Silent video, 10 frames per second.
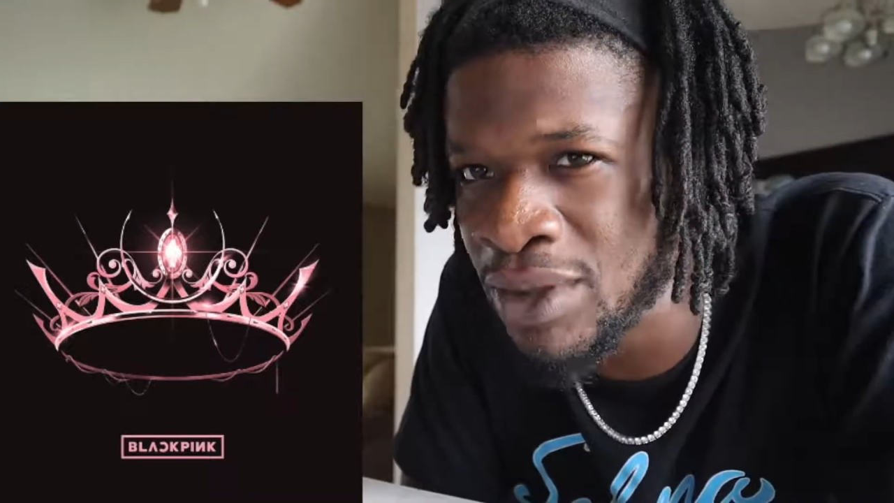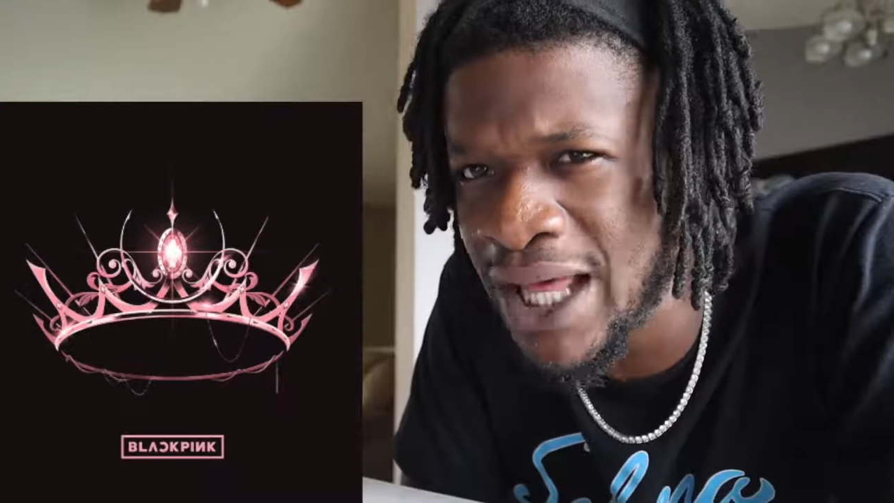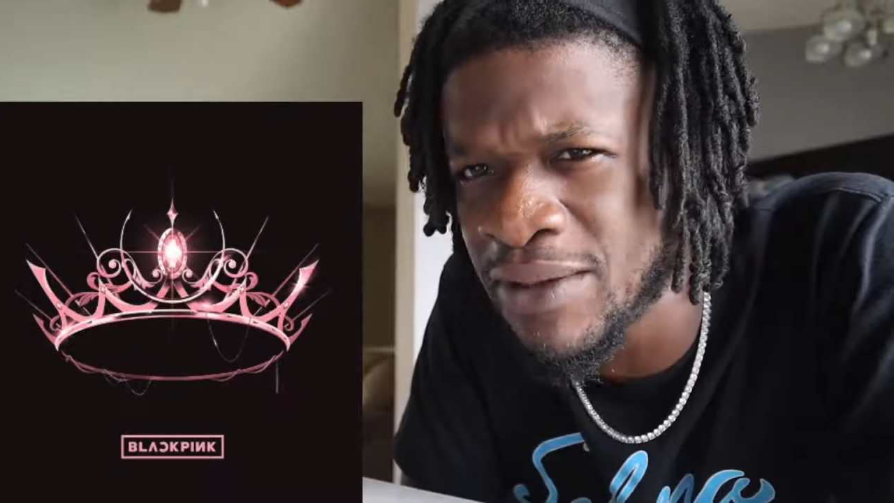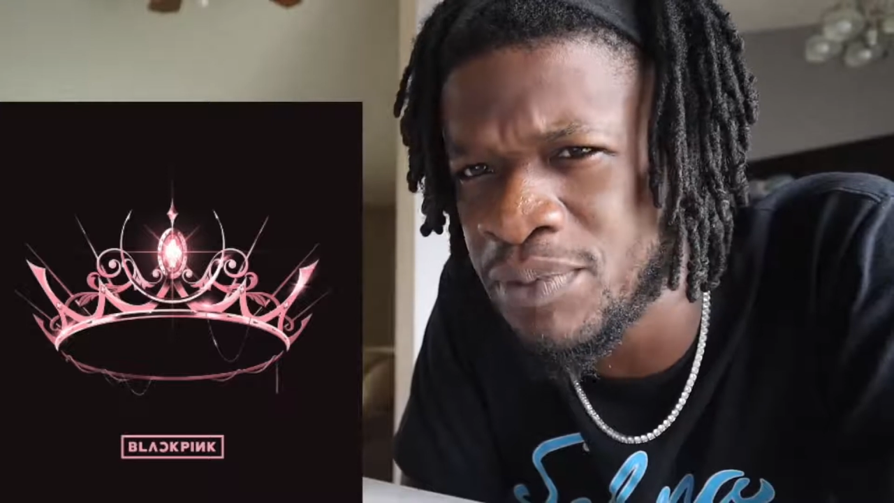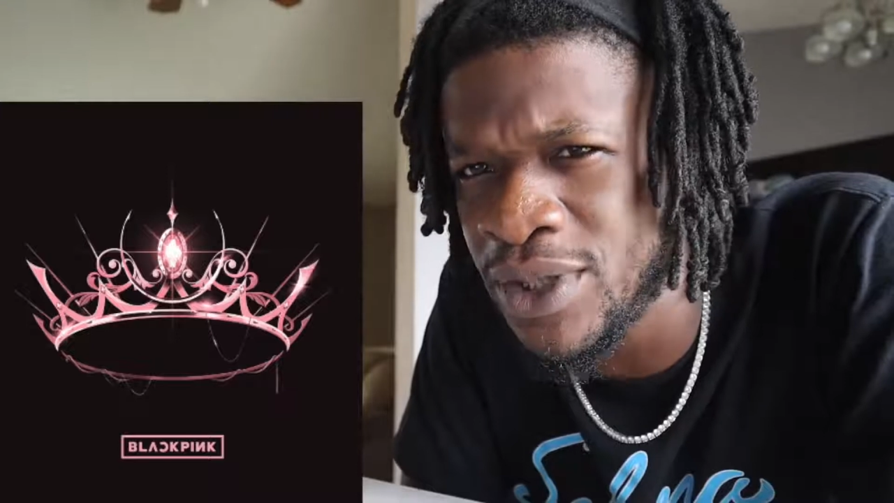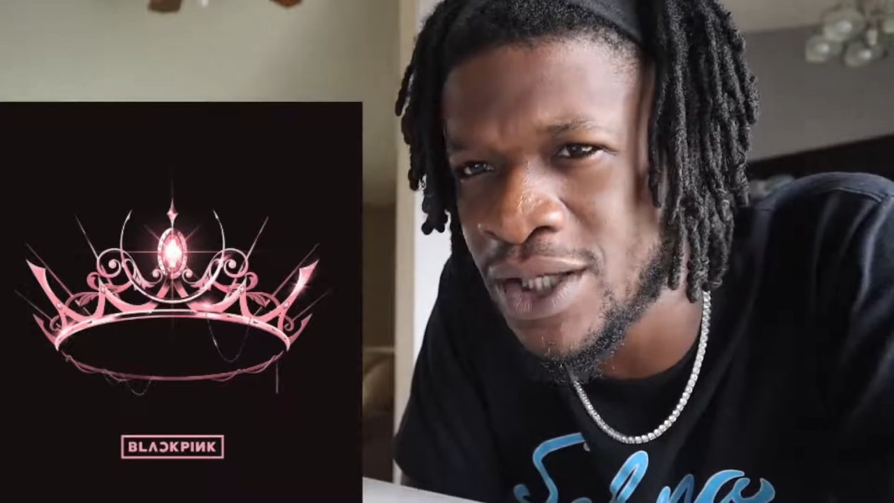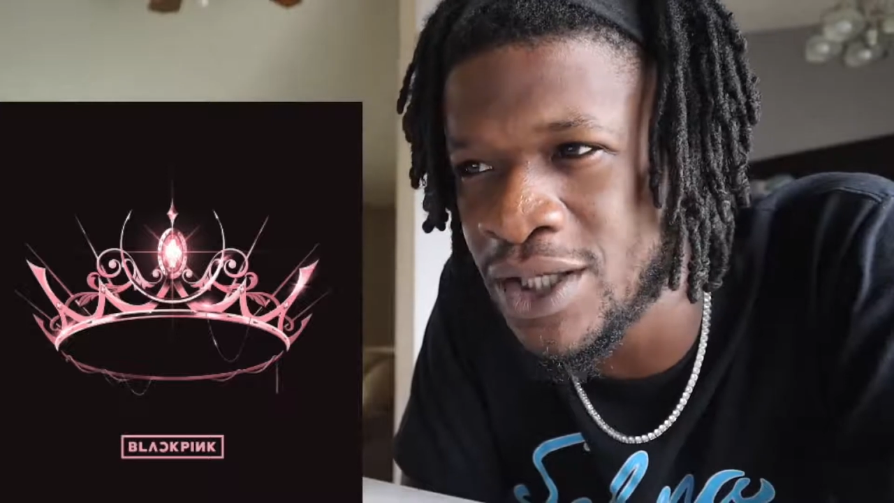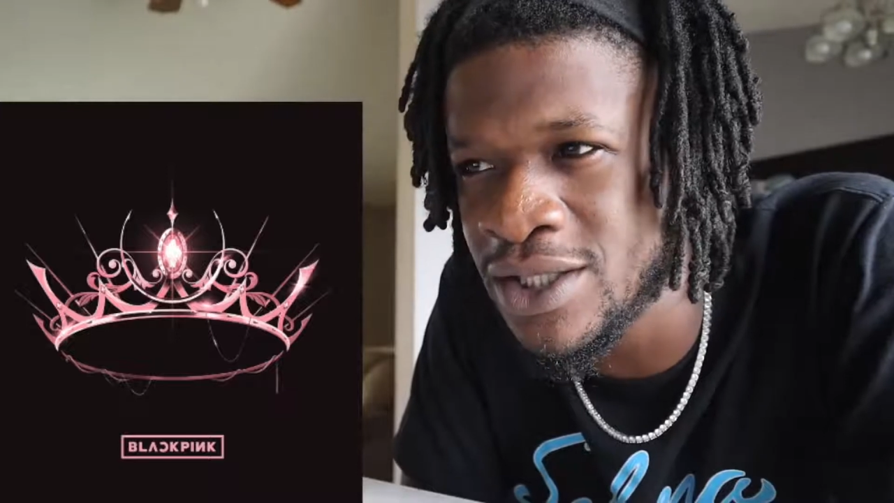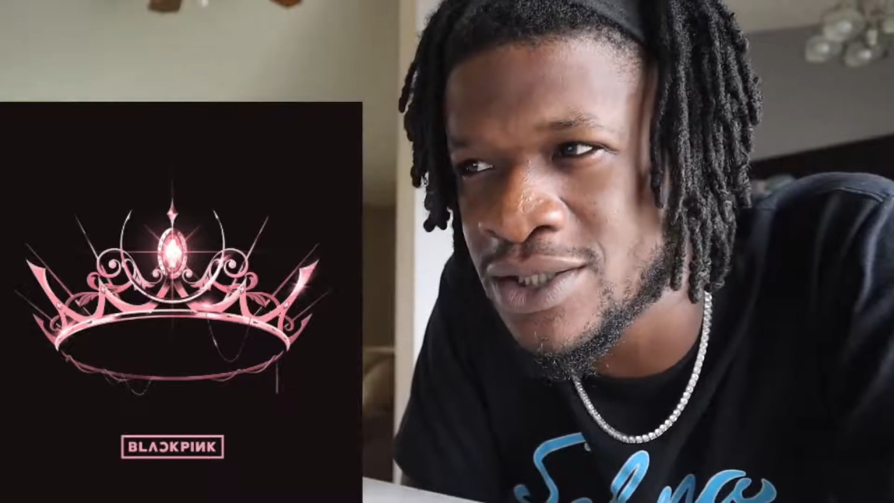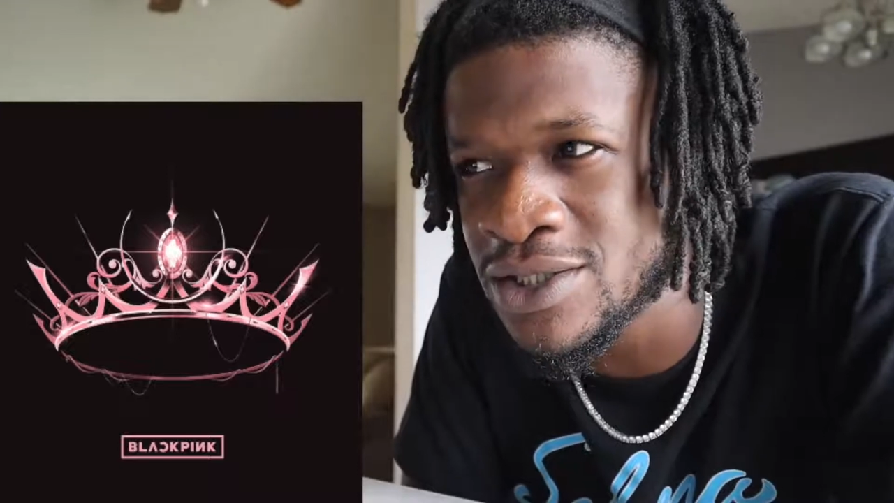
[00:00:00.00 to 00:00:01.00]

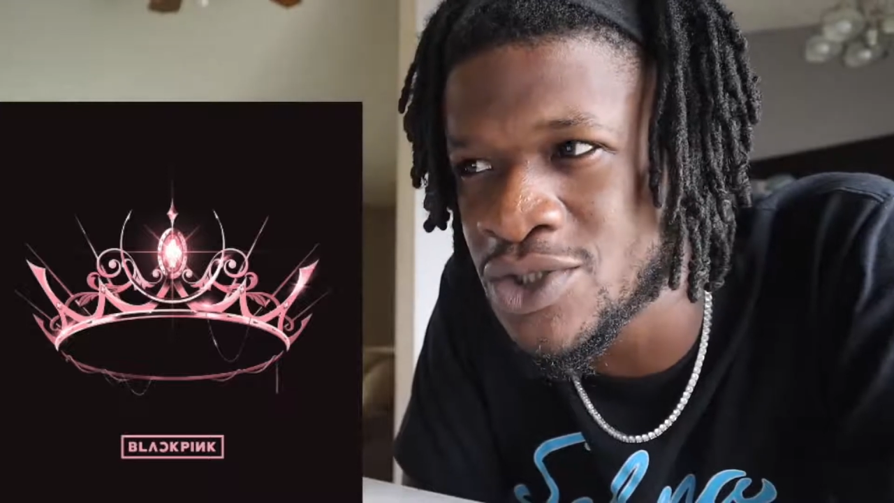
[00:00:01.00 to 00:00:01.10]
Blackpink's